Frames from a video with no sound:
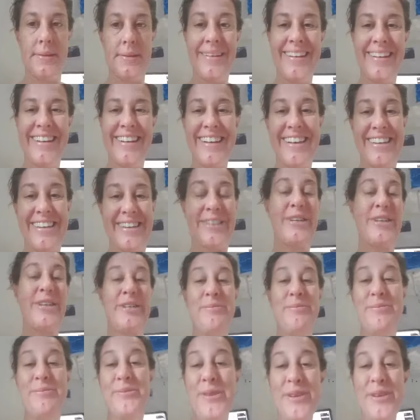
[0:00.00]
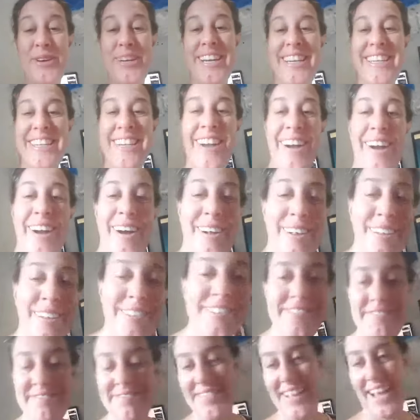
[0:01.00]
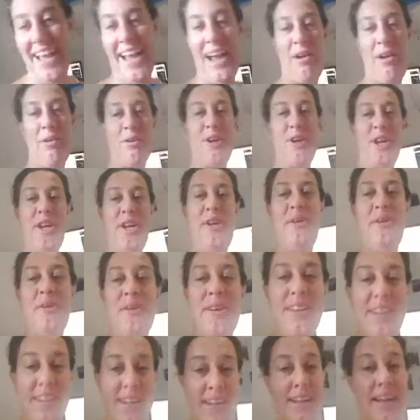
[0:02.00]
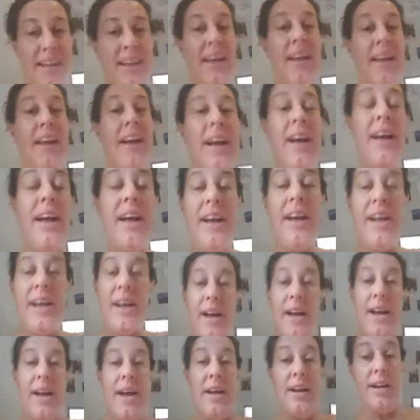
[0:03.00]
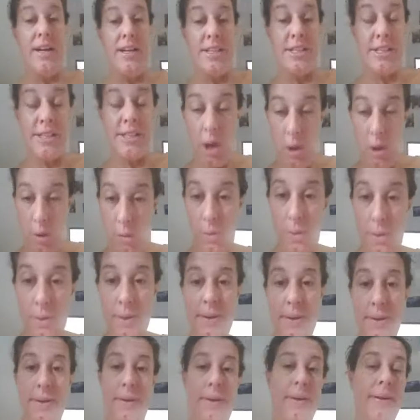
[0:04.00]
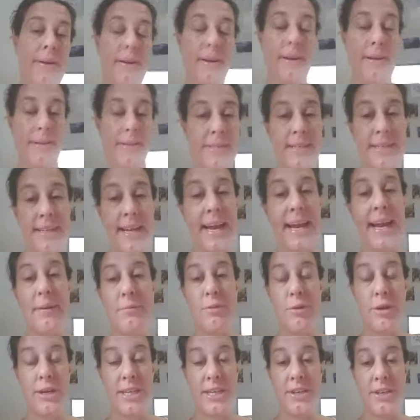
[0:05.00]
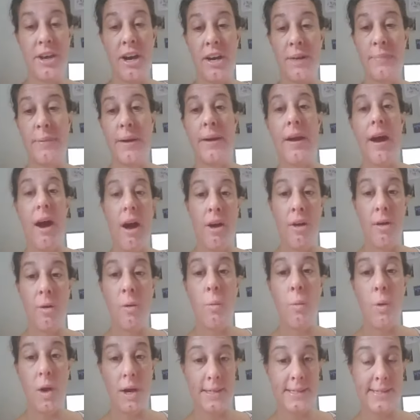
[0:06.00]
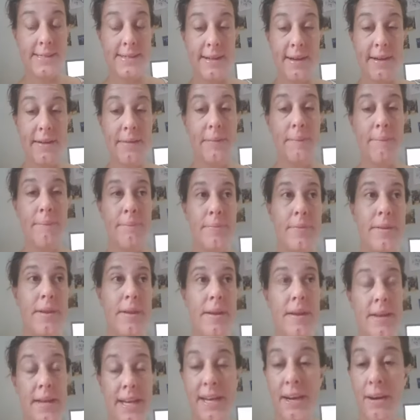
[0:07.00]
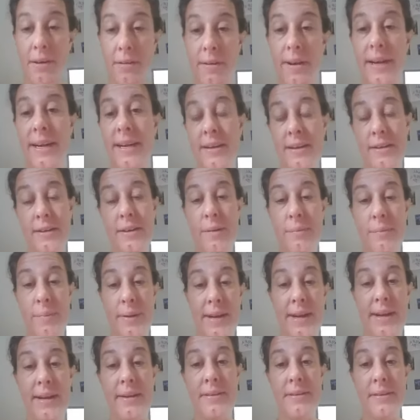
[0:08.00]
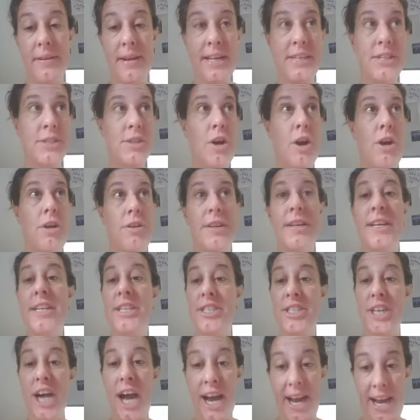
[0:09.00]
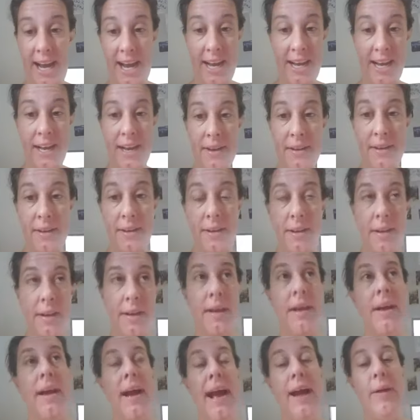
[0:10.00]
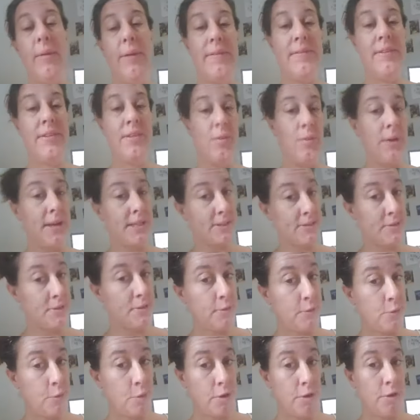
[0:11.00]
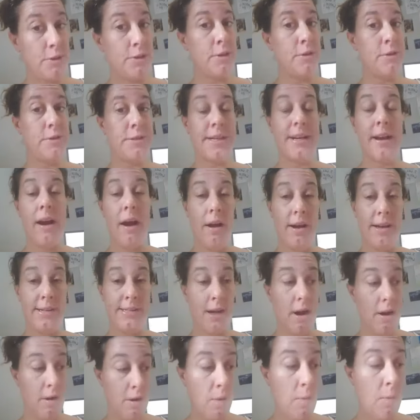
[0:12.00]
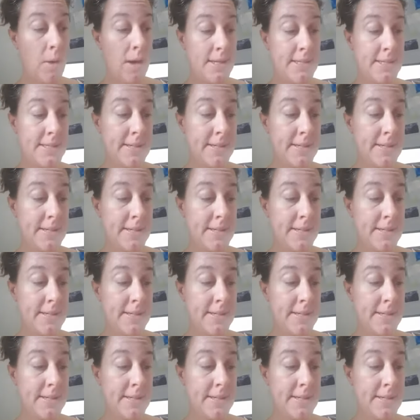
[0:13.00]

Good morning, y'all. How are you? So, today I'm going to talk about Ayahuasca. Here in Colombia, it's called Jahe. However, the Western world knows it as Ayahuasca.